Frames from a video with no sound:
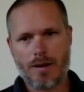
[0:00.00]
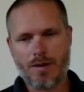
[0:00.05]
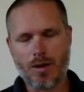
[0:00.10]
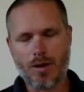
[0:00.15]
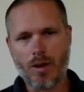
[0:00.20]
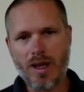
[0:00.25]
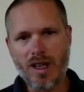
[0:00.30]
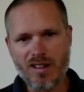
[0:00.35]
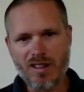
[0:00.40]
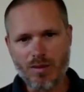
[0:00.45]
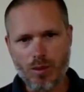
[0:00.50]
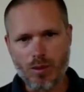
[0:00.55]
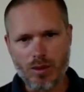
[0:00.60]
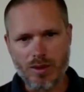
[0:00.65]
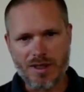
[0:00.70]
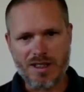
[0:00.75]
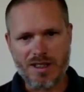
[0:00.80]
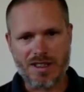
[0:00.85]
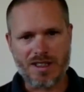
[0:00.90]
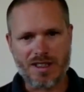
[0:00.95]
So
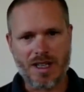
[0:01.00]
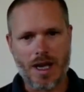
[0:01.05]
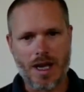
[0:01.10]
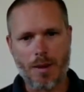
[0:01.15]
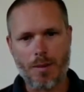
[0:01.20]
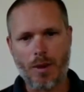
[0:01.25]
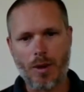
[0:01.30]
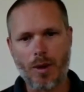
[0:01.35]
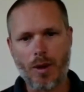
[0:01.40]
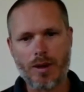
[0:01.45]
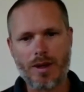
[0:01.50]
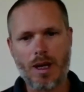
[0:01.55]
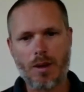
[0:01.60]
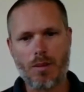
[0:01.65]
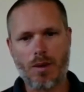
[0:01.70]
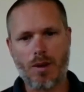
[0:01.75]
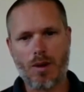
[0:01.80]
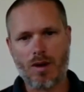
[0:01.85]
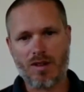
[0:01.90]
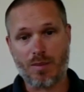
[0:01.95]
Xblue system
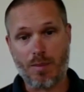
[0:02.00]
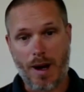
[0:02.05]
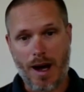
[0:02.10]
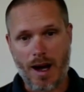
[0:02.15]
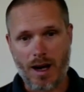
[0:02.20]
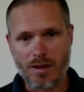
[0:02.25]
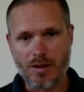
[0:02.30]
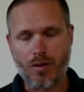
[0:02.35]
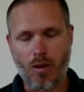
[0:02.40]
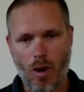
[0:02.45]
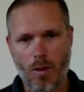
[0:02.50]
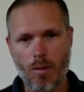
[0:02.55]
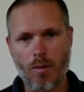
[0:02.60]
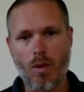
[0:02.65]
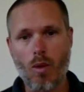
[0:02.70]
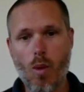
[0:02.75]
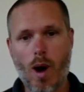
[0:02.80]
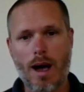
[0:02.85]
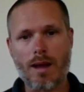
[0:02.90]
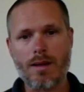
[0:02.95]
enables Sparse
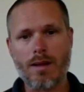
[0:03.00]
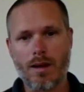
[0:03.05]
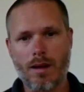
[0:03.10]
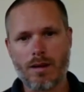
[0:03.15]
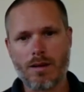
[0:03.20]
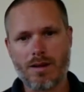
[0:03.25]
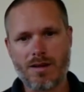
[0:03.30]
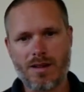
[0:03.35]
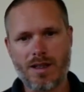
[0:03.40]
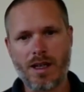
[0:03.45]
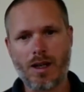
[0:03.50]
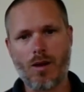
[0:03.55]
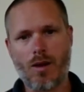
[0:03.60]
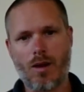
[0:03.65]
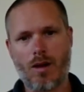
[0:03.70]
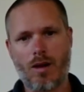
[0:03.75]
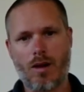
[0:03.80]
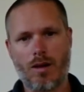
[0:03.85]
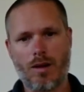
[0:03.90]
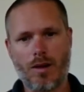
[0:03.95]
from one
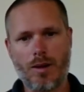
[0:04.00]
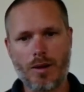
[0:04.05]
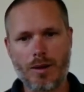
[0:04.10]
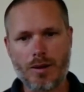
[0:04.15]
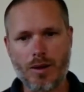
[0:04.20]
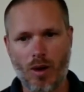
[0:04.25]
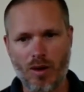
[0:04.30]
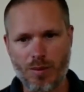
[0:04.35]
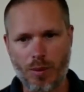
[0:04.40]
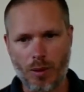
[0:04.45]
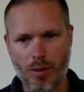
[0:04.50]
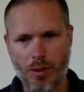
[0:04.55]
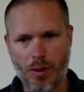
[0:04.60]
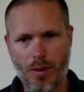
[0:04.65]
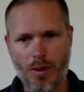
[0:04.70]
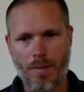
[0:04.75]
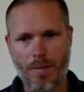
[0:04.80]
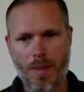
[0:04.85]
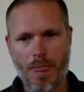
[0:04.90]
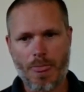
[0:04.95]
single
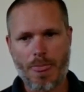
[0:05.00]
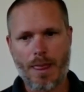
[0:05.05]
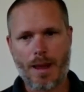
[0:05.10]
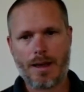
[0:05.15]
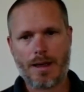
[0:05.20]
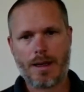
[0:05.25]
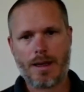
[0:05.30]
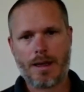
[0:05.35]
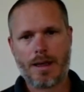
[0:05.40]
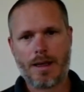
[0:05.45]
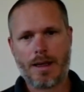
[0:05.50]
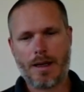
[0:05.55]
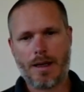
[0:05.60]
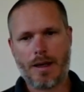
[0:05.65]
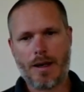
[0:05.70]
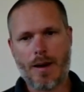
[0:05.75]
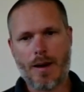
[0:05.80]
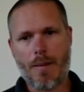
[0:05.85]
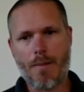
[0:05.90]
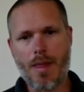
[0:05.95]
transponder.
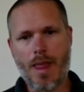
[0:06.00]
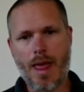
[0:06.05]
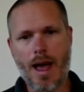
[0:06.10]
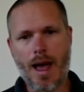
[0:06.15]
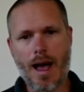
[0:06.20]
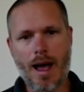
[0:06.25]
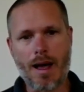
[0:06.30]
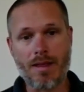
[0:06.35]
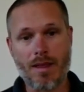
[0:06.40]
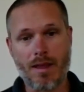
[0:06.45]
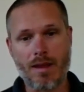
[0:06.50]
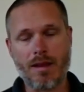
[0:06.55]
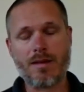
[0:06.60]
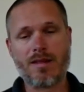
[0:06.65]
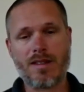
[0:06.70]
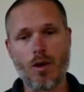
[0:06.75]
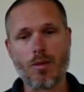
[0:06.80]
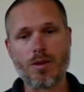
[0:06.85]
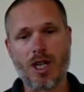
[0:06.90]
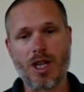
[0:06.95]
And
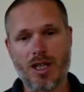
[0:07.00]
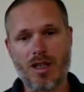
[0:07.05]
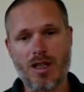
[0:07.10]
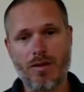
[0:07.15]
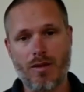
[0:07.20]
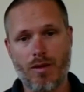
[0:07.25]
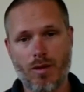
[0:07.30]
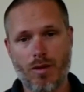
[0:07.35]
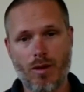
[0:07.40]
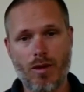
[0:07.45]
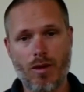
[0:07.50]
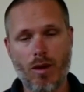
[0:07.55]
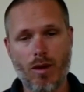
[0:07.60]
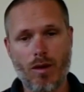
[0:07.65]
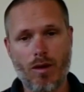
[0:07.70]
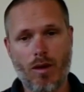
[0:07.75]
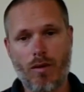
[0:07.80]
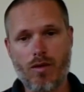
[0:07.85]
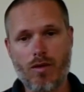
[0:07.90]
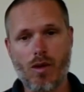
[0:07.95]
the objective,
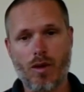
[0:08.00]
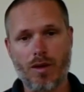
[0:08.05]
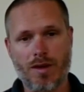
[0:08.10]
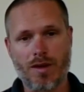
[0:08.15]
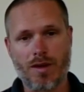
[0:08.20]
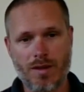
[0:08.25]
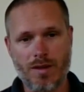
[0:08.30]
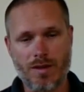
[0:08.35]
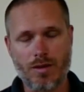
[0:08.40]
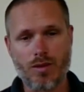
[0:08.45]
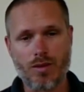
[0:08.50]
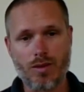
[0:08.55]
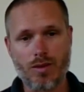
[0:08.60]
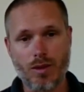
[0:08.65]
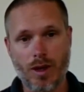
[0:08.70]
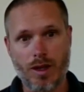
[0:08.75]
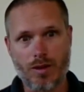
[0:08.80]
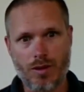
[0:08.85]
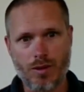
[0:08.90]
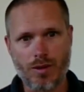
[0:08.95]
of course, is
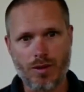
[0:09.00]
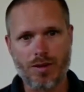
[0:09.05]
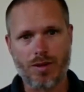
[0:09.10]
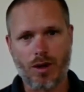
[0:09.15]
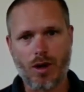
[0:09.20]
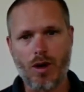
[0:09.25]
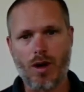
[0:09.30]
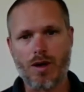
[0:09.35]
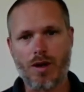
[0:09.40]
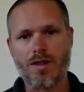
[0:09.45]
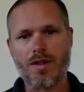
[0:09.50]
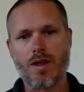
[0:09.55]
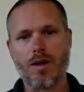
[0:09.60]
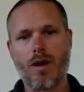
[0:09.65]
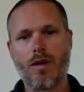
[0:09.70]
to reduce the cost